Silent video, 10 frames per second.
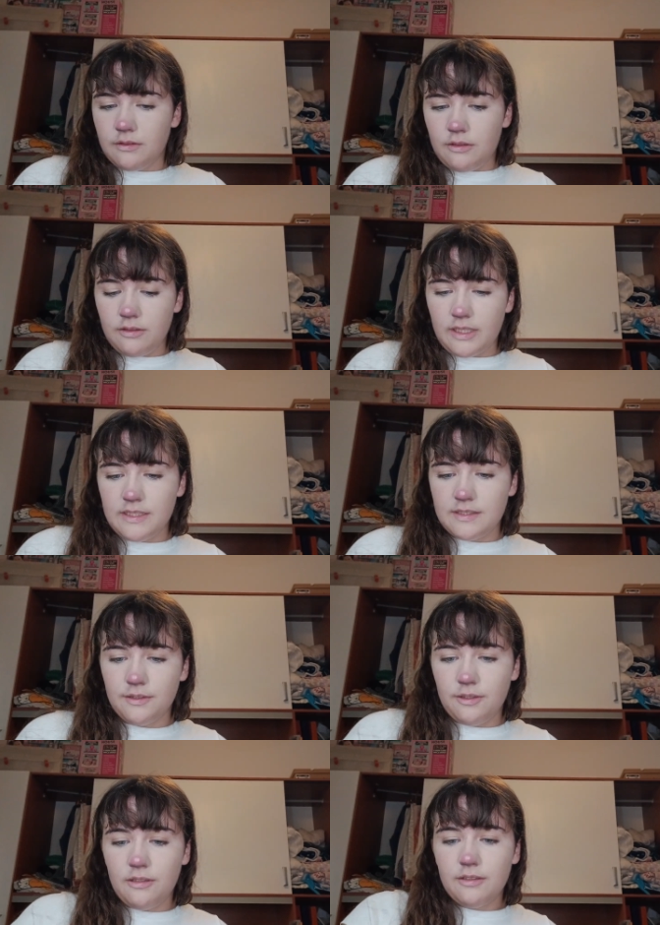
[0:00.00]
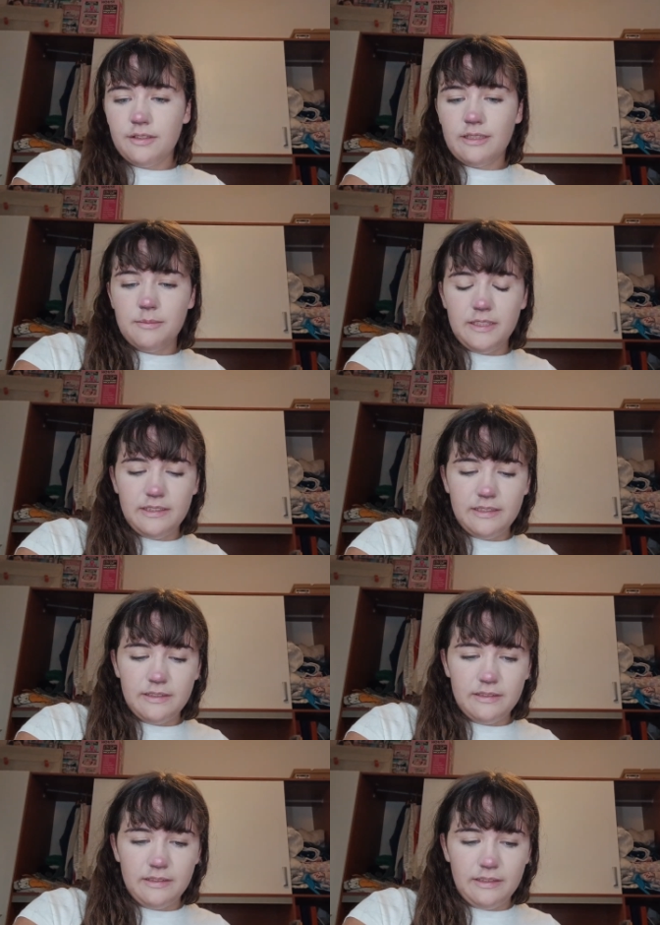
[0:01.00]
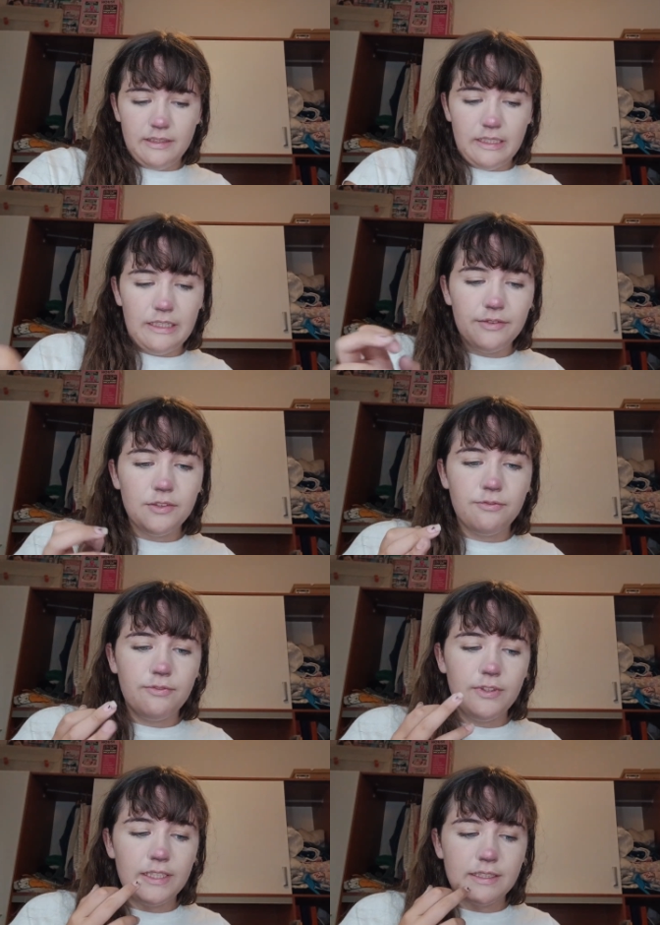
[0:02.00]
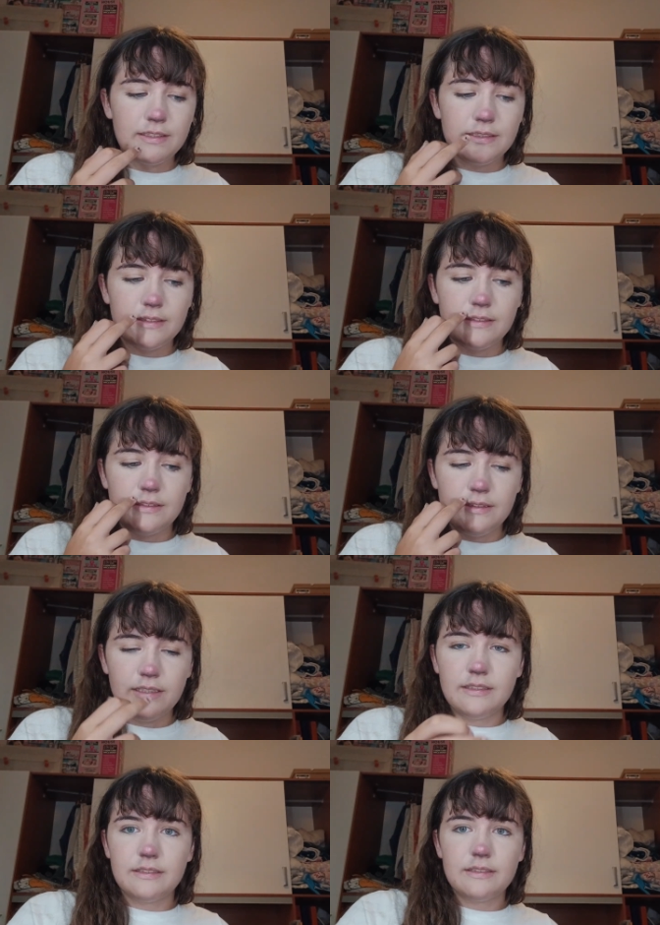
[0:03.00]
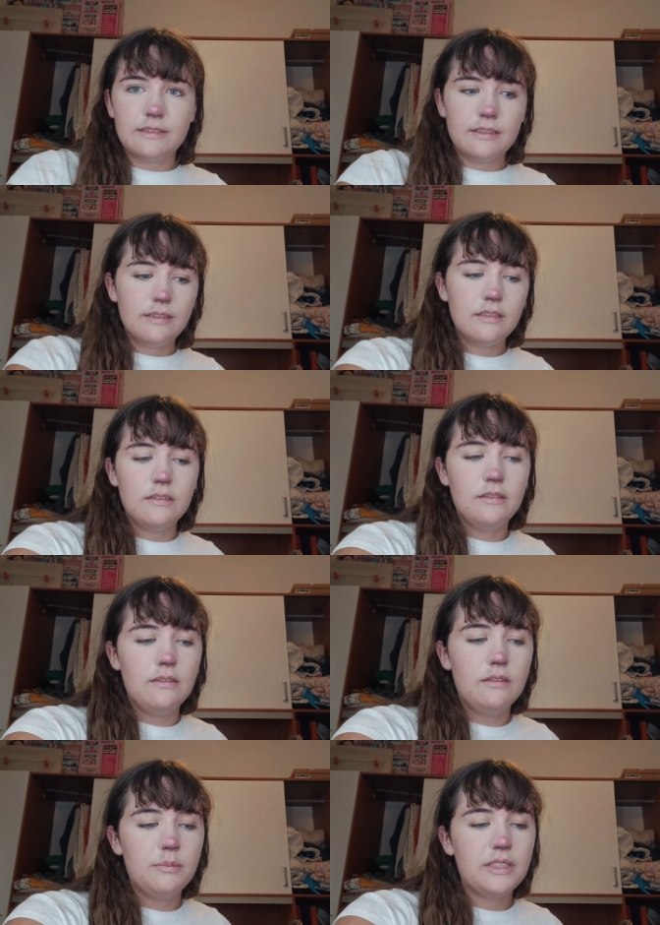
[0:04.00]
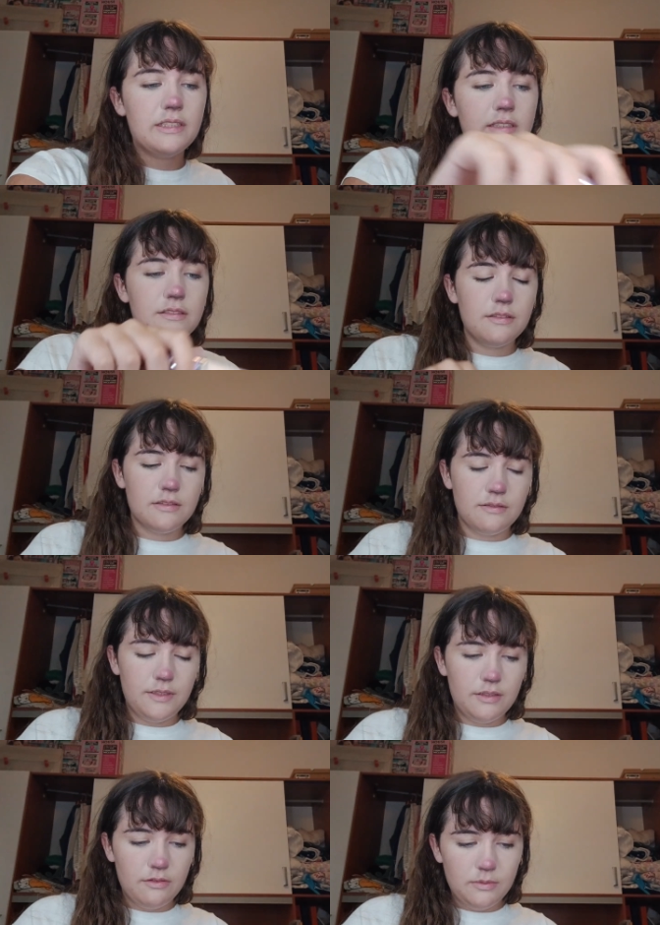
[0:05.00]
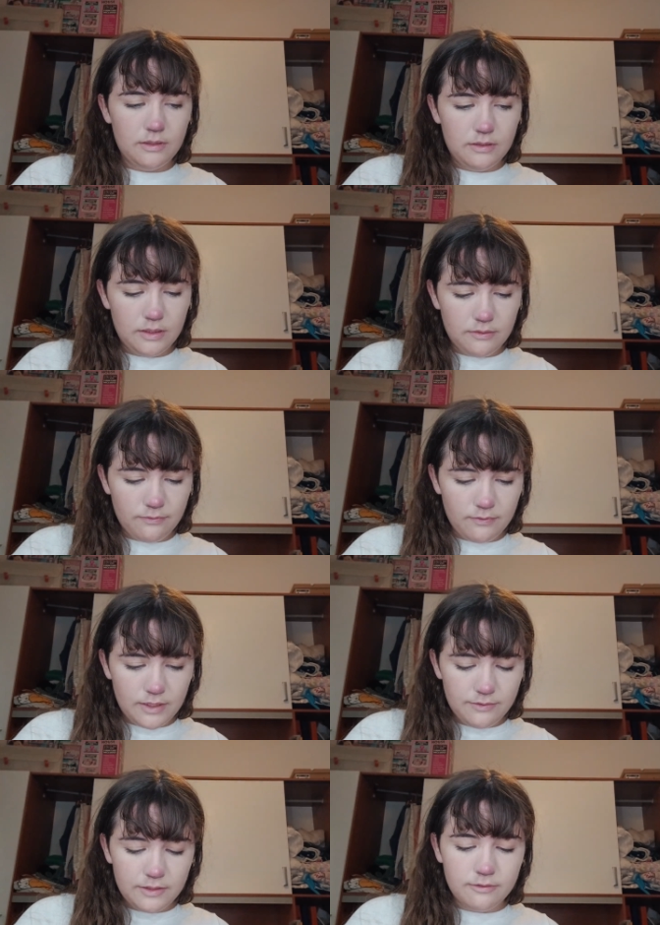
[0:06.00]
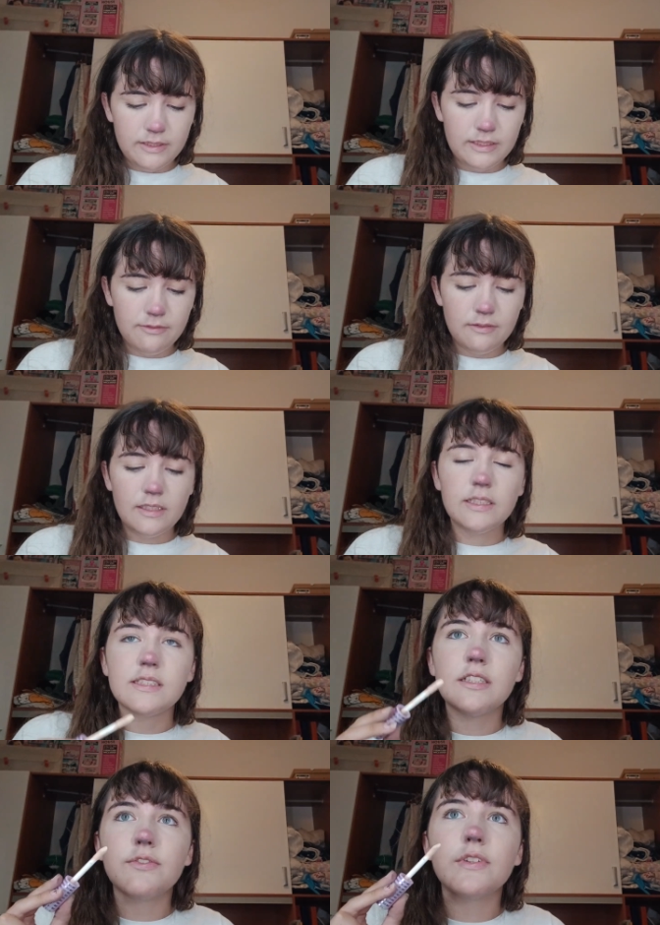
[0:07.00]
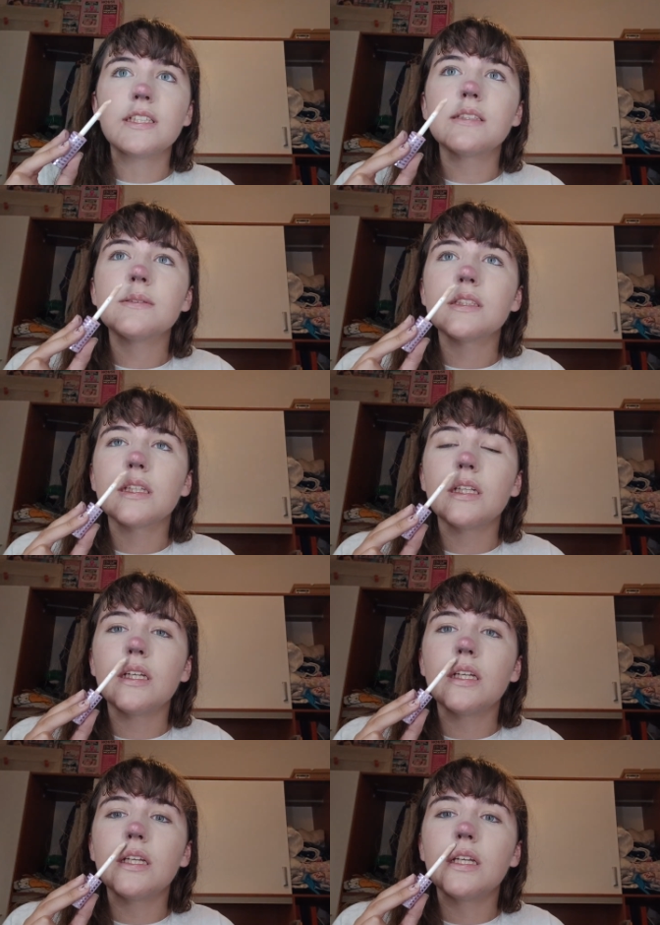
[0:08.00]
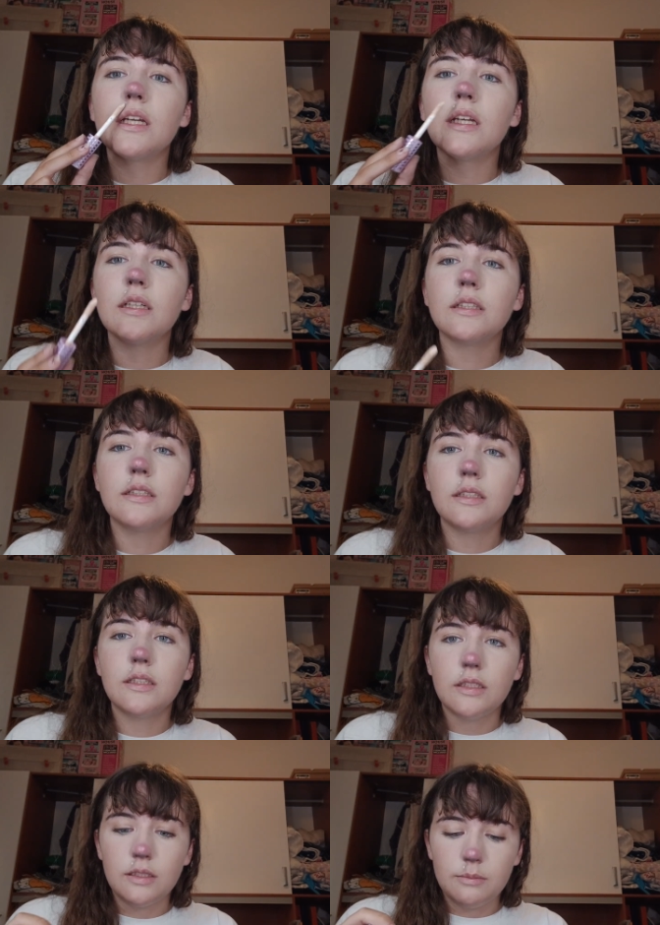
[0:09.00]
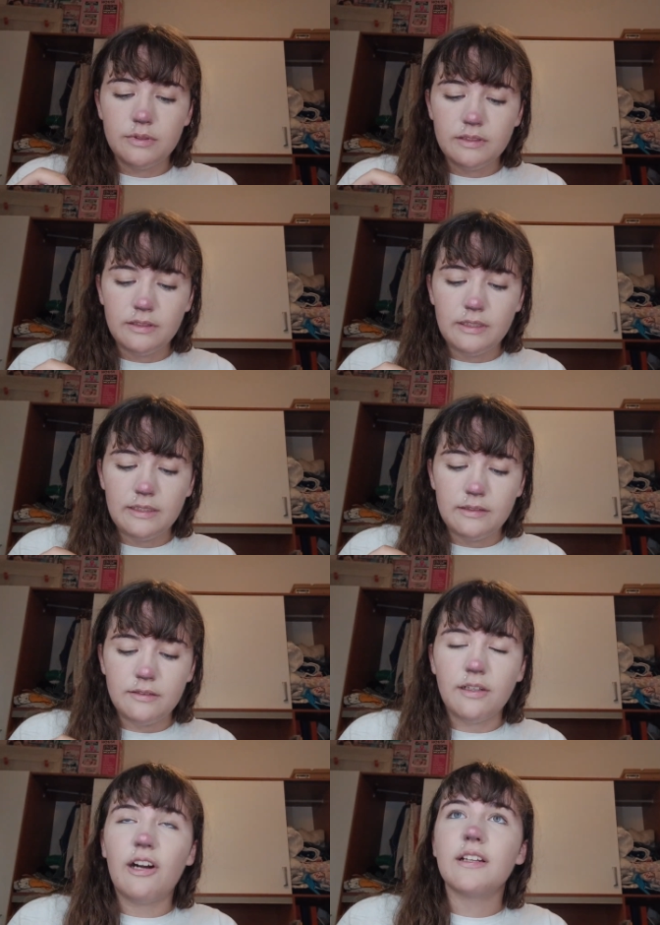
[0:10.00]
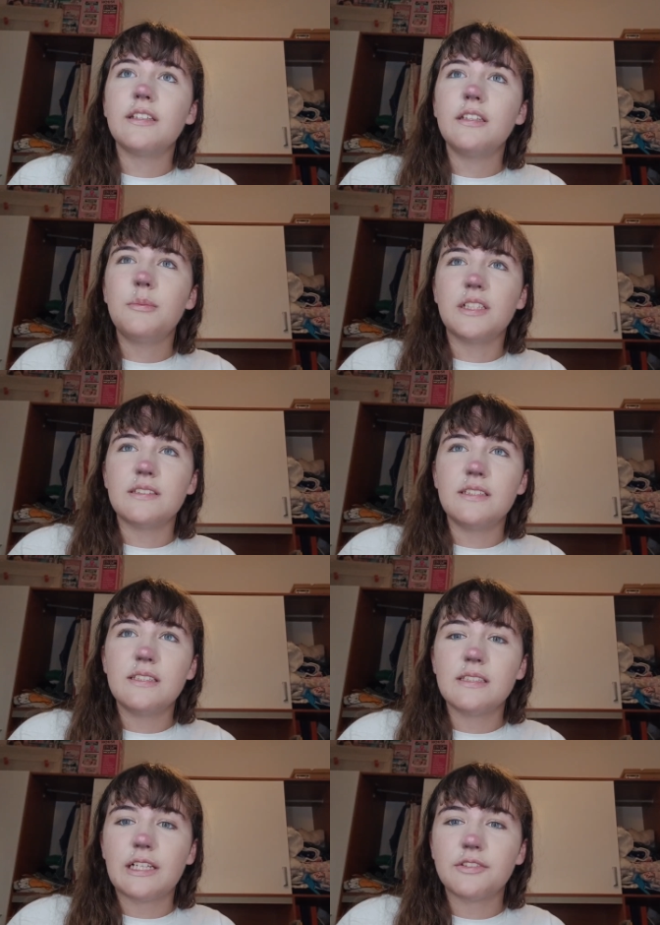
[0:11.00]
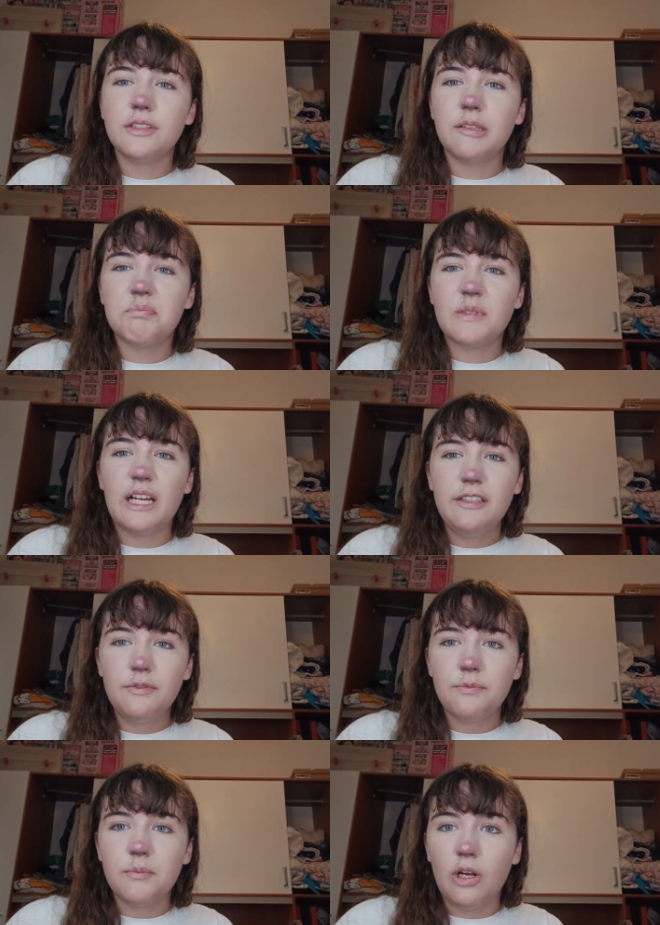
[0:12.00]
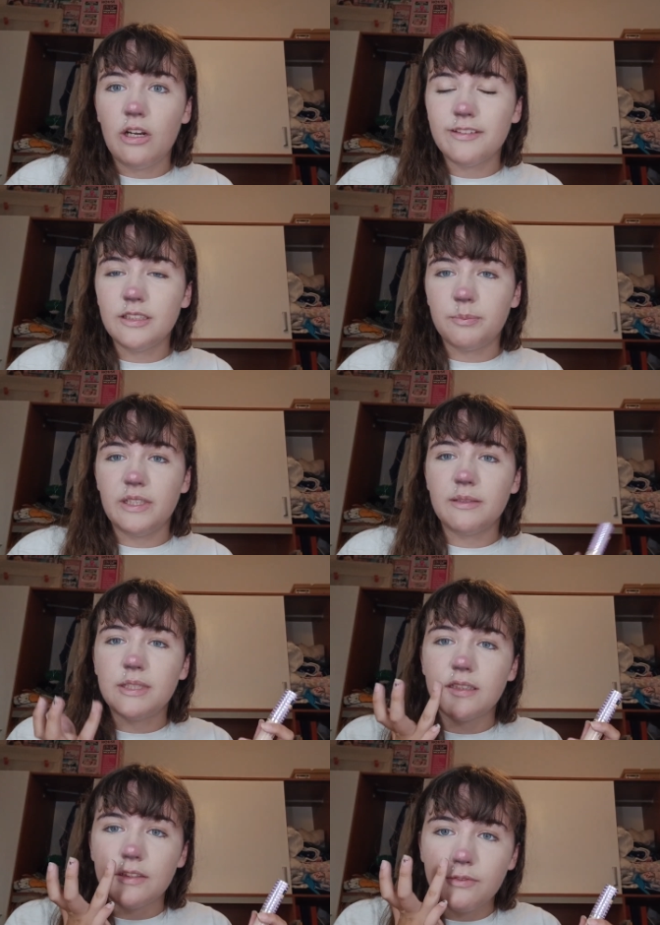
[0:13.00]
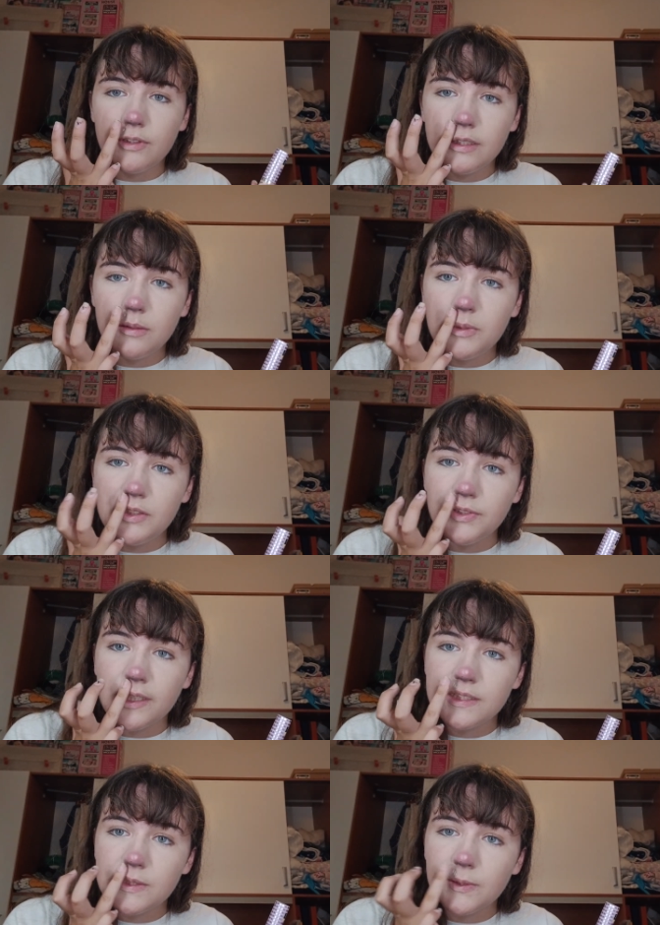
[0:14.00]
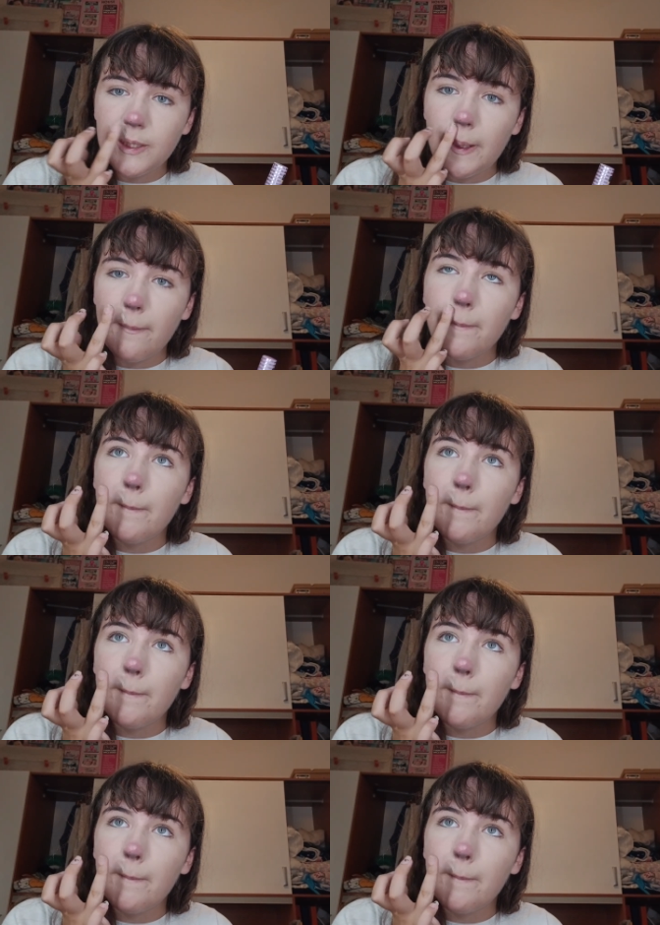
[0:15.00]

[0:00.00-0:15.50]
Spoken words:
Okay, so hold on a minute, I have to fix this, but it's just going to be a very quick and easy fix. I'm just gonna put a dot here because this is actually kind of oddly pigmented for it to be drugstore.